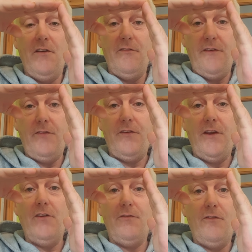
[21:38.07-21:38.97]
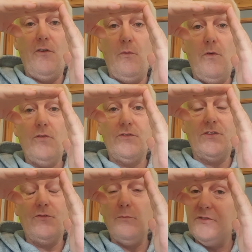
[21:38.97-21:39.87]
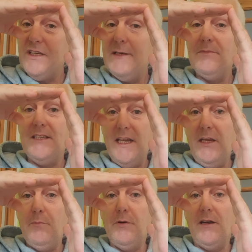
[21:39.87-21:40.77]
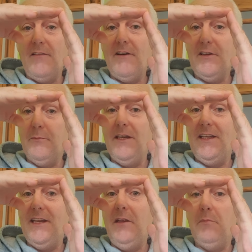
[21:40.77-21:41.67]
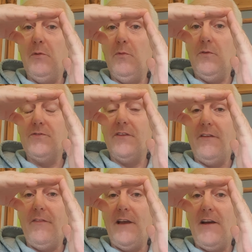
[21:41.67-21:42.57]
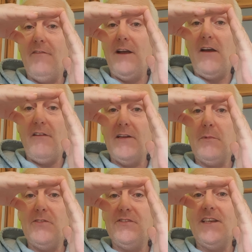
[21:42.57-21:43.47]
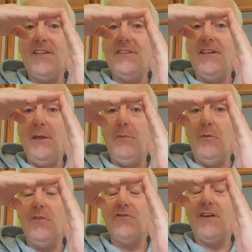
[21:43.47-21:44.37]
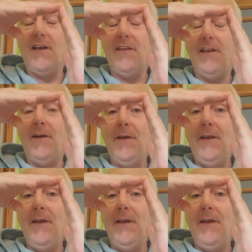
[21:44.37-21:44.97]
50 odd foot of water, sometimes deeper. I've had them in deeper water than that. I've had them on zigs in deeper water out there.